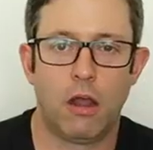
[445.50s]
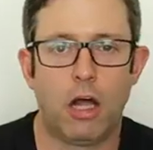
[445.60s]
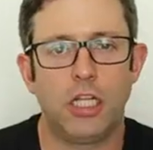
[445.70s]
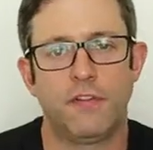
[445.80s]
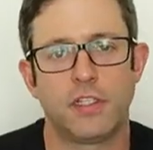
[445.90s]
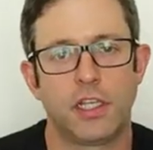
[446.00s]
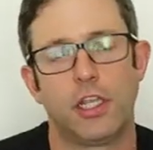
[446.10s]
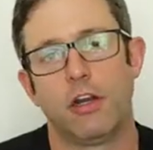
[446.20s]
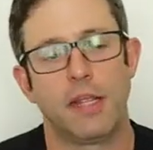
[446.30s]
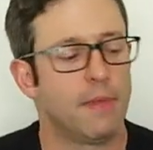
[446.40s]
All of the
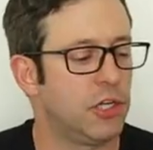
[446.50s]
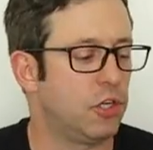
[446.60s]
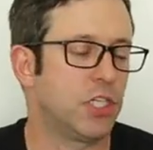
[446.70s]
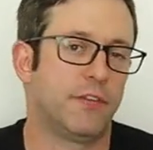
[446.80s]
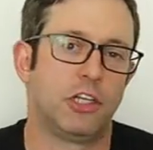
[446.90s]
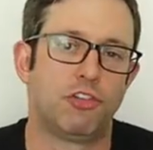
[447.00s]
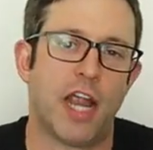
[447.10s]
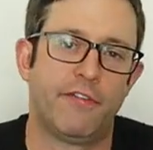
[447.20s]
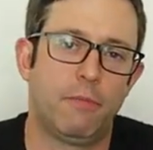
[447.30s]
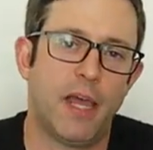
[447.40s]
security measures on the
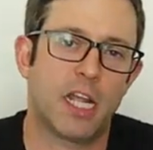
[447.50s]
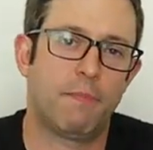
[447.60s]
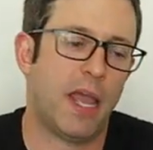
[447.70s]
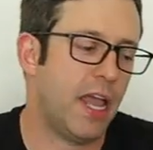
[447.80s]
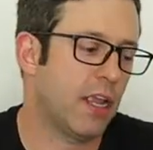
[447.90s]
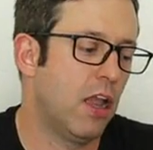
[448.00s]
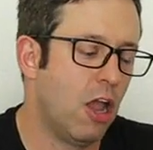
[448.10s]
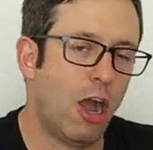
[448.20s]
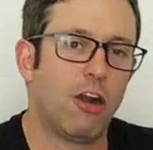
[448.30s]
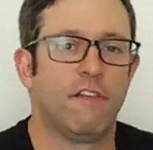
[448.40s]
travel backpack
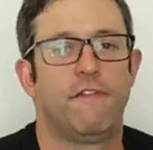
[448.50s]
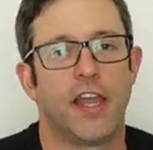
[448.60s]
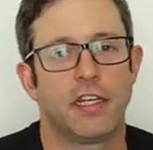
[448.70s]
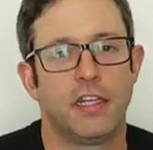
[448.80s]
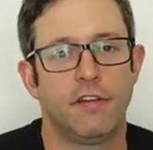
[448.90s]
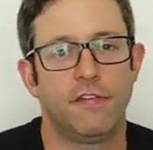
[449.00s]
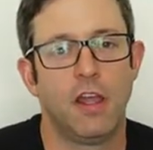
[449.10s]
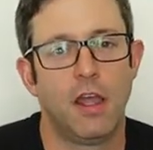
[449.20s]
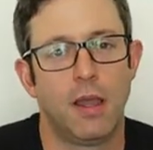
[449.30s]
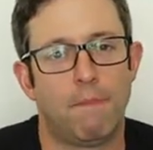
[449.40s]
are effective,
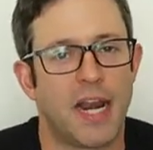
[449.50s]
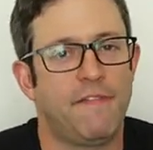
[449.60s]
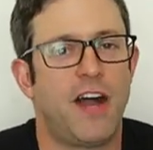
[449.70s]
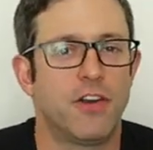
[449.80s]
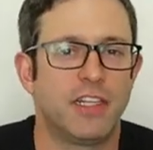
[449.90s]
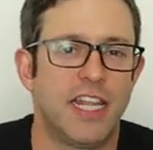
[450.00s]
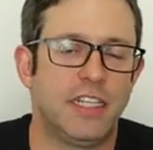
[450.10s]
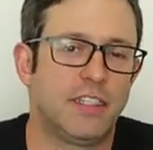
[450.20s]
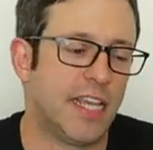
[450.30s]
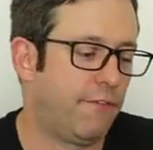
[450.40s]
but I found it
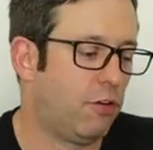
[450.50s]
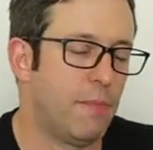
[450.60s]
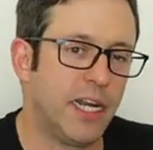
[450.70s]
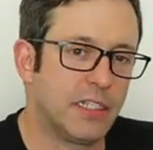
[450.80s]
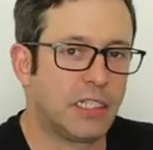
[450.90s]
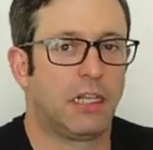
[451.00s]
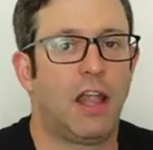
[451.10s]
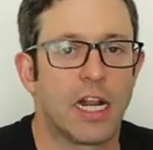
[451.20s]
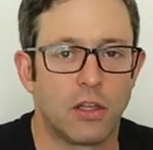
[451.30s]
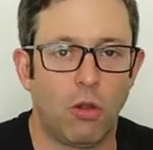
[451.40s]
takes several minutes to
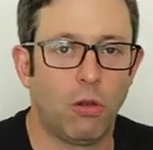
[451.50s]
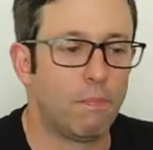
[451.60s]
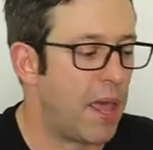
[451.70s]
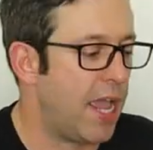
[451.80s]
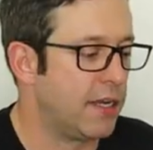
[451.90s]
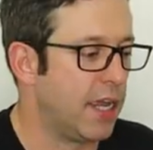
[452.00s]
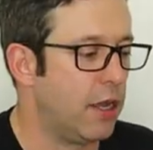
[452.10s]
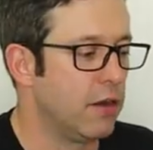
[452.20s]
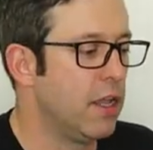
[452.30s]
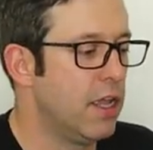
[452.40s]
lock the whole bag
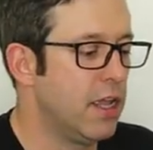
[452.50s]
down.